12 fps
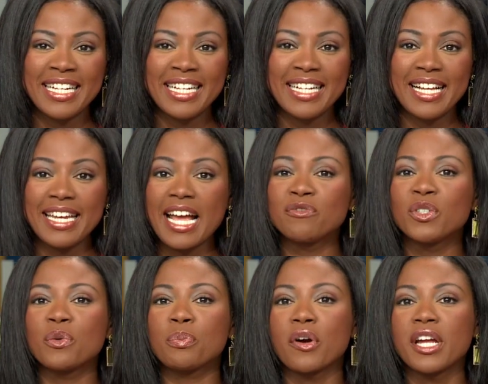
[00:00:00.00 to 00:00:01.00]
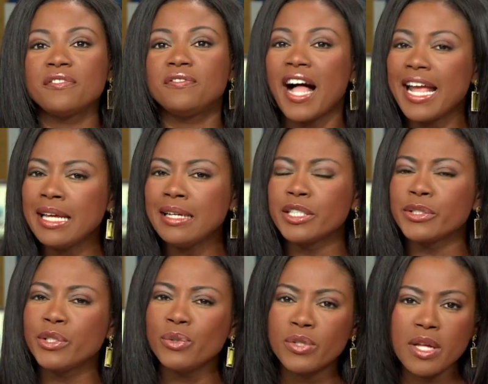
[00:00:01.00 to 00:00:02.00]
And after the break, fighting a
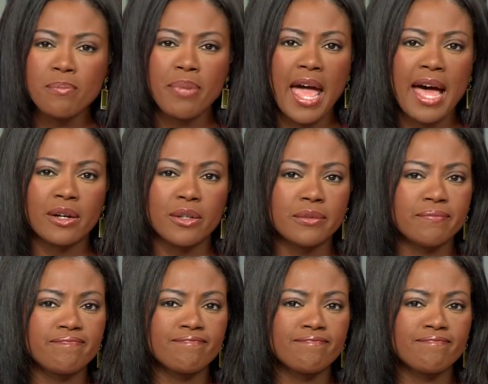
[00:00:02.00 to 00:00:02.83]
losing battle.